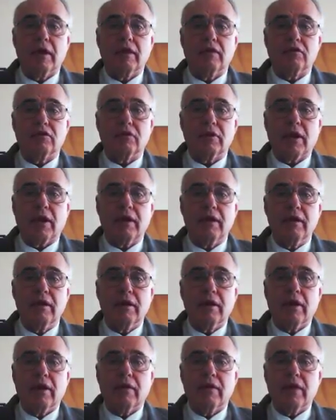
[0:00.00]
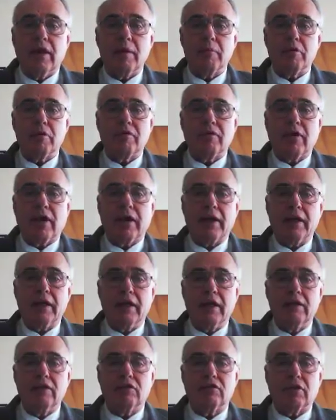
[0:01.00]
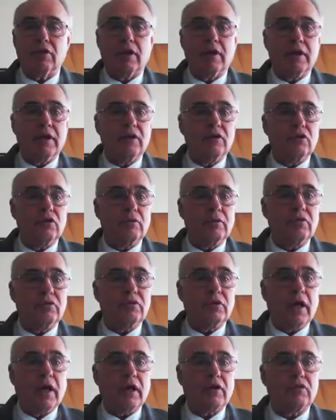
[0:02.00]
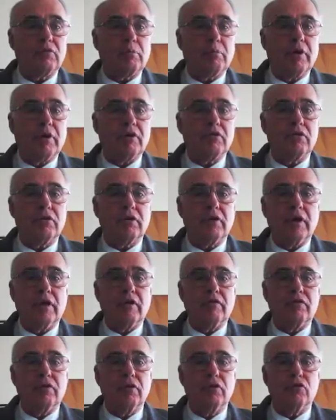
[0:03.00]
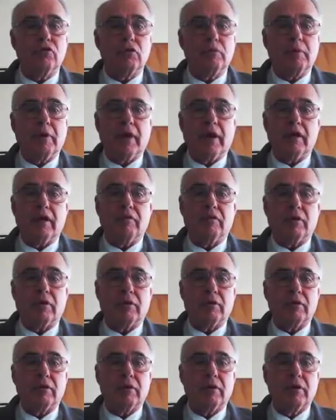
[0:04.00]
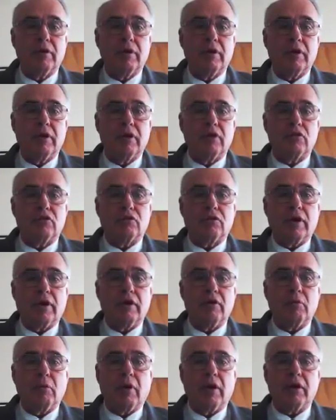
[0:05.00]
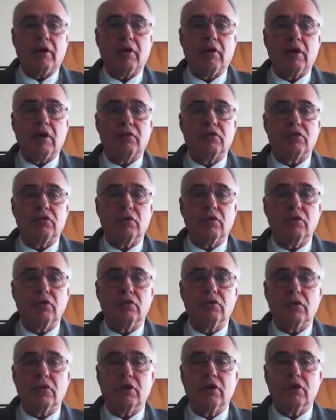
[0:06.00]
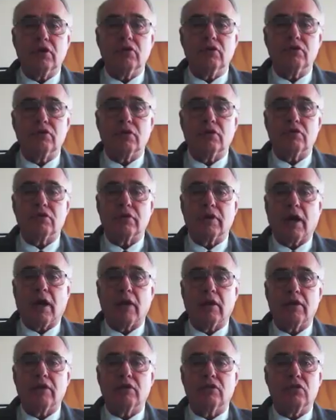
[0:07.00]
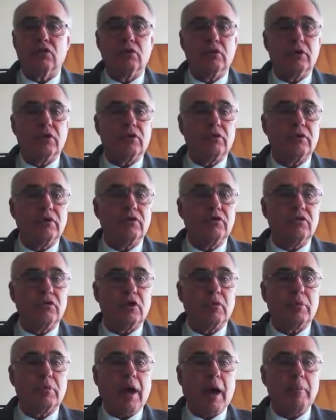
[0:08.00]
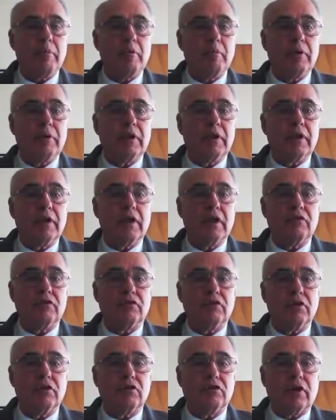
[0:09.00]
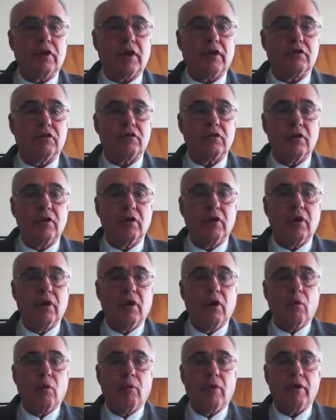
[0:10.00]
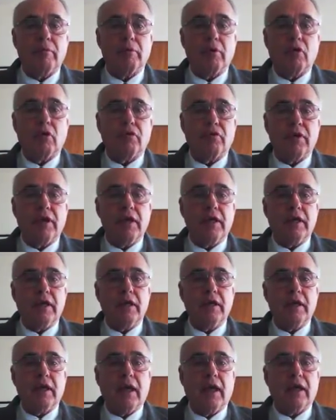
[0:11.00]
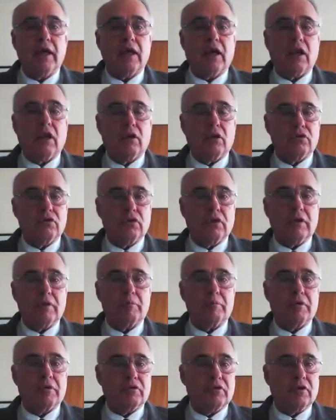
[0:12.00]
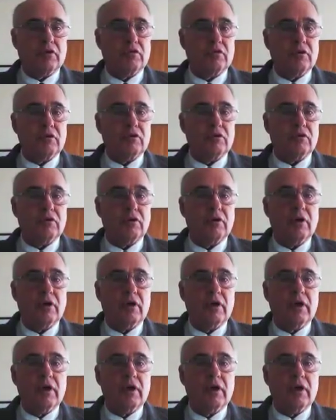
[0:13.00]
Instead, they provide an insight into a stock's present and future behavior. Trained Wyckoff students can use this knowledge to increase their probability of success when both taking and closing positions.